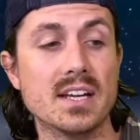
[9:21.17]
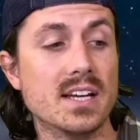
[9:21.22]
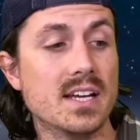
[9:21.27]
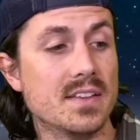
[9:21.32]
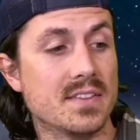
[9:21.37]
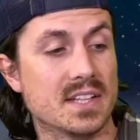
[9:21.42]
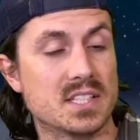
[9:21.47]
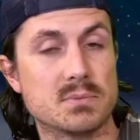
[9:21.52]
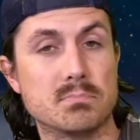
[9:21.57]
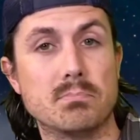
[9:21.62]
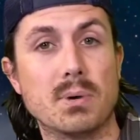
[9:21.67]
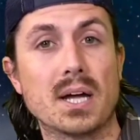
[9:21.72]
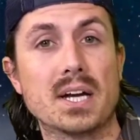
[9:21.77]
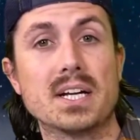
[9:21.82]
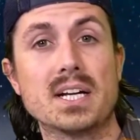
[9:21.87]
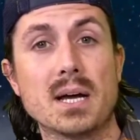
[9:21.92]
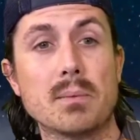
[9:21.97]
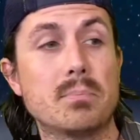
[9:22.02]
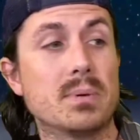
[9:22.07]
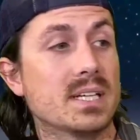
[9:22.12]
that's butted
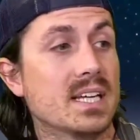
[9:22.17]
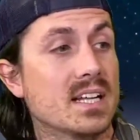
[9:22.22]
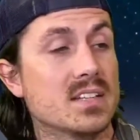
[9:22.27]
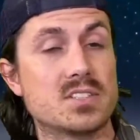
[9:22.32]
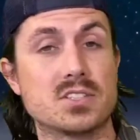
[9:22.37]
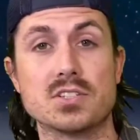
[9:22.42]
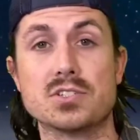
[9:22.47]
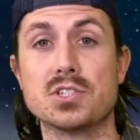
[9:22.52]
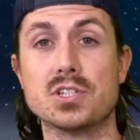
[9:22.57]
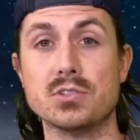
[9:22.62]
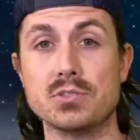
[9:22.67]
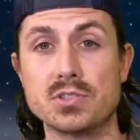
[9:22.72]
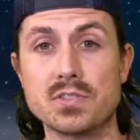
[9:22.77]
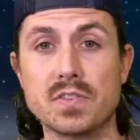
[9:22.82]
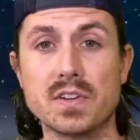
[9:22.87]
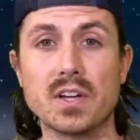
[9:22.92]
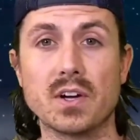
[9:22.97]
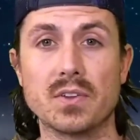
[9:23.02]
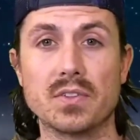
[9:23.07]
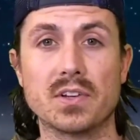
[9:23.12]
up against this huge
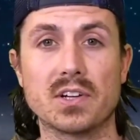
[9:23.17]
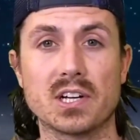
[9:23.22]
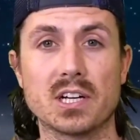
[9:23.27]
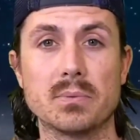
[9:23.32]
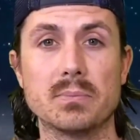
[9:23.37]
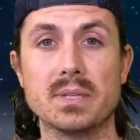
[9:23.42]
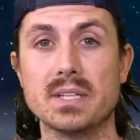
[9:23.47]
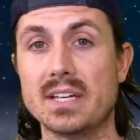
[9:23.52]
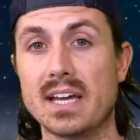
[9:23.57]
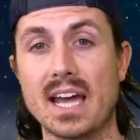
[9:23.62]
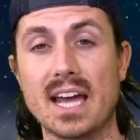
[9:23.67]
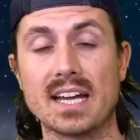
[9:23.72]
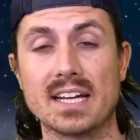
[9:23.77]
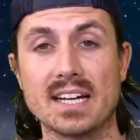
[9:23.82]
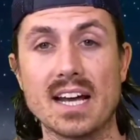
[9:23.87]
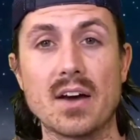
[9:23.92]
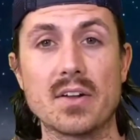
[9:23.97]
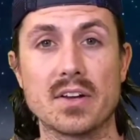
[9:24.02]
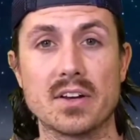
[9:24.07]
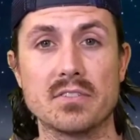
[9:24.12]
field they're going to be hanging
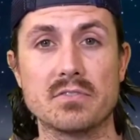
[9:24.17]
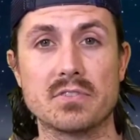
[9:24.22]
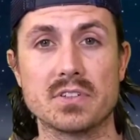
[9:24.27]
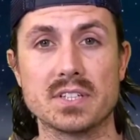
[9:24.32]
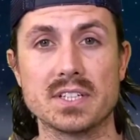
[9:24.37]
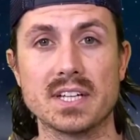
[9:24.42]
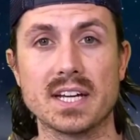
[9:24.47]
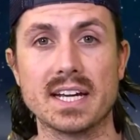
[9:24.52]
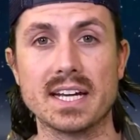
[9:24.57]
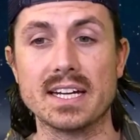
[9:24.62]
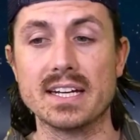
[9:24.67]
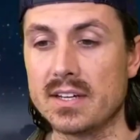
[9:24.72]
out on for the night.